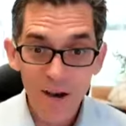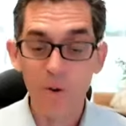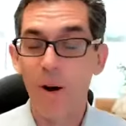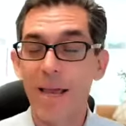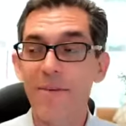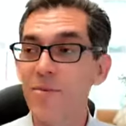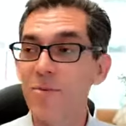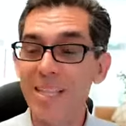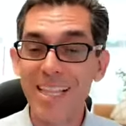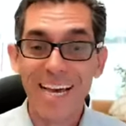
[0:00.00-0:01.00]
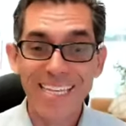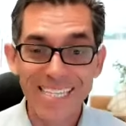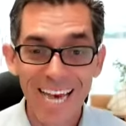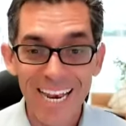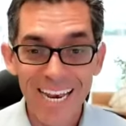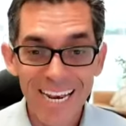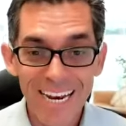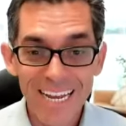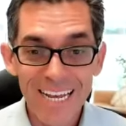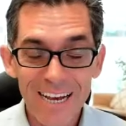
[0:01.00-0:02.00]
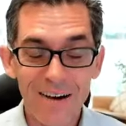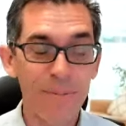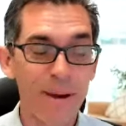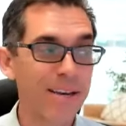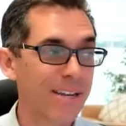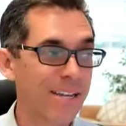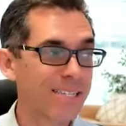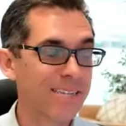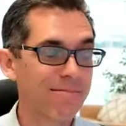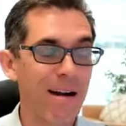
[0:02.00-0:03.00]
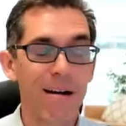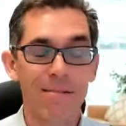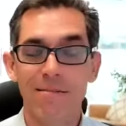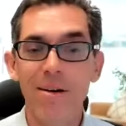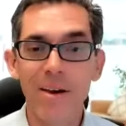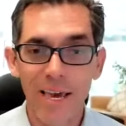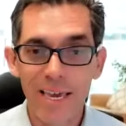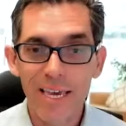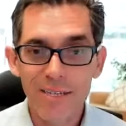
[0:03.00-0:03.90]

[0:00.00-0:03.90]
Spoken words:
Oh, I didn't even realize that. Oh my goodness. Wow. Okay.